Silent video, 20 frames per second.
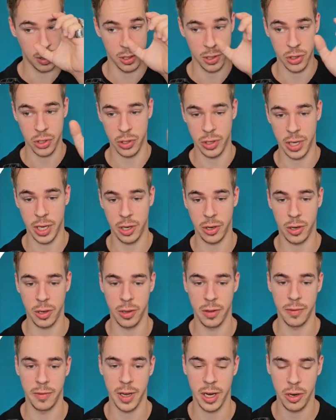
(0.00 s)
So now all
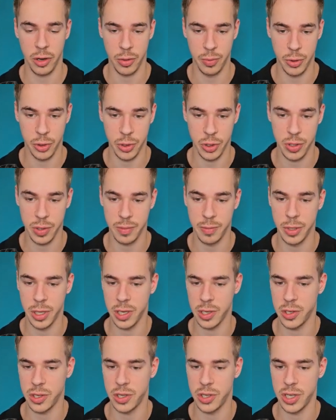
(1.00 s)
the variables,
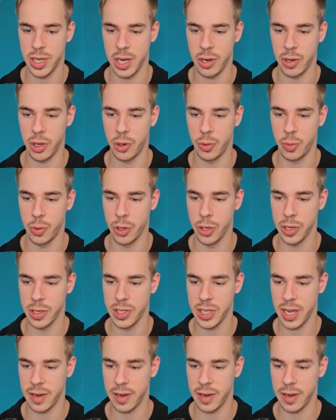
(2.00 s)
because the scenario worked,